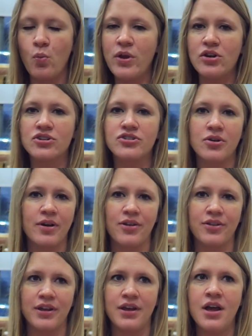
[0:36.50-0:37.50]
We are so
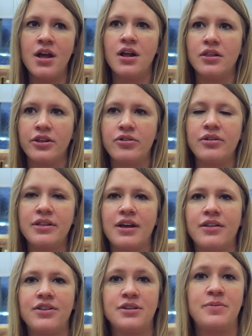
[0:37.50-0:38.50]
healthy. Literally the
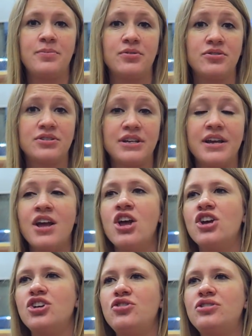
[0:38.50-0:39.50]
healthiest people you'll see.
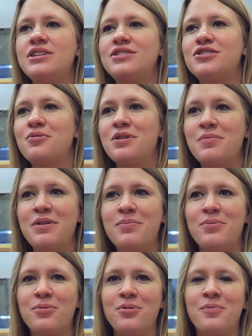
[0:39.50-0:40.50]
You see so many
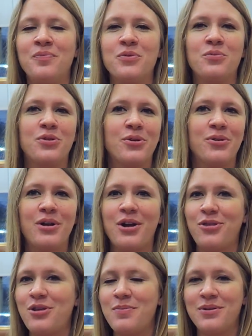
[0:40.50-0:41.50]
people with all their
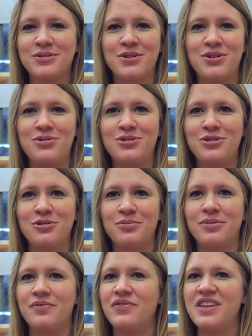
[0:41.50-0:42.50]
healthy meals on YouTube,
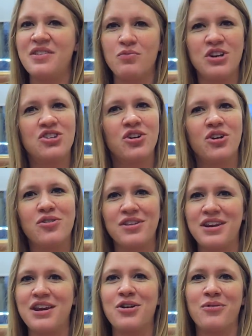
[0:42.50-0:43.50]
and then we show you
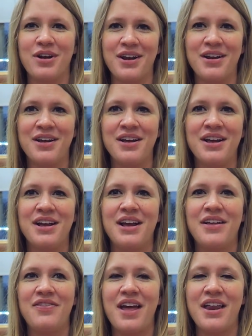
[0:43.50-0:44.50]
the nitty gritty,
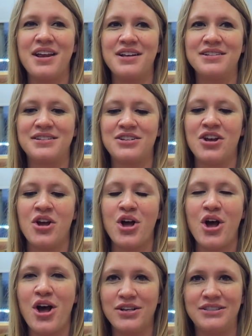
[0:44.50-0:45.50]
and that
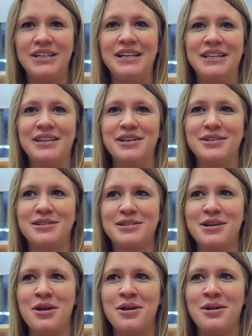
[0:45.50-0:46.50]
is us eating
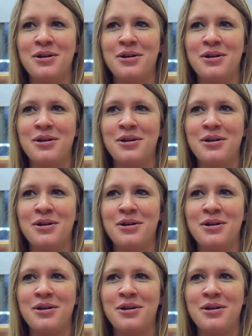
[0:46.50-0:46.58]
this